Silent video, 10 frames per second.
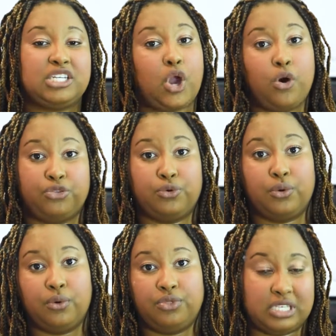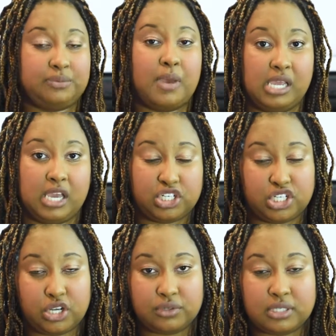go through this many
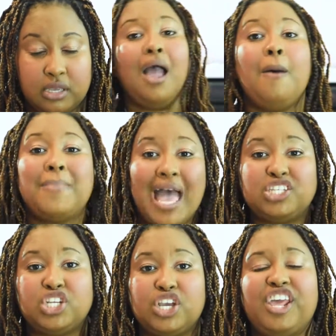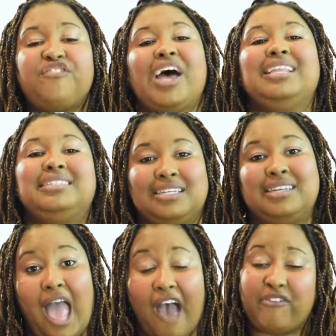issues. Imagine if I
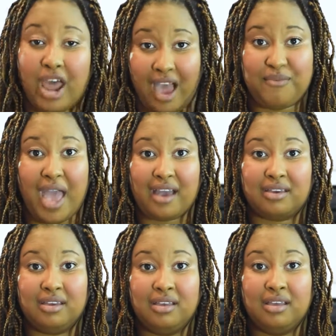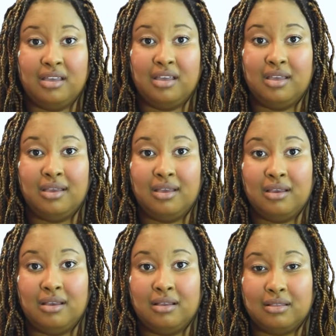didn't have an iMac.
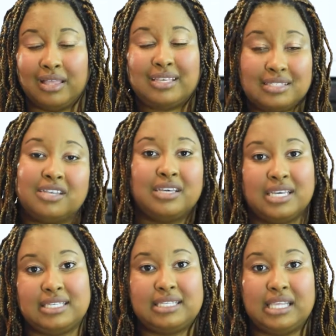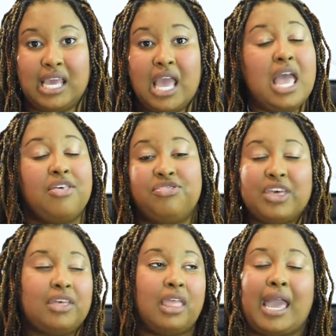Seriously.
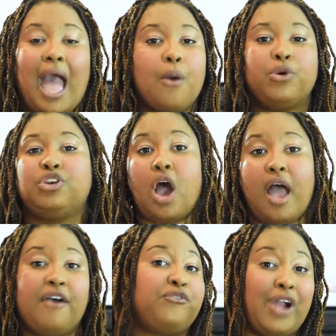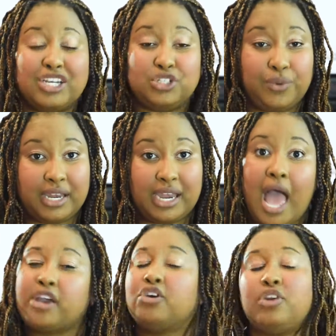I would not have graduated.
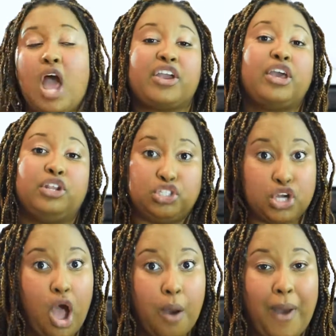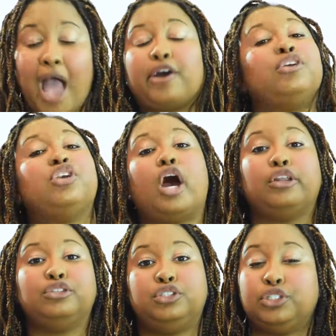I could not get a job. I could
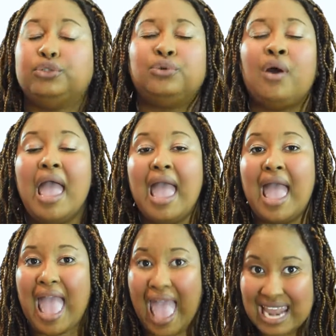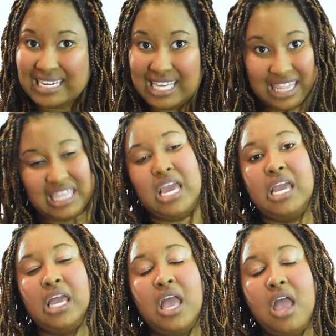not do anything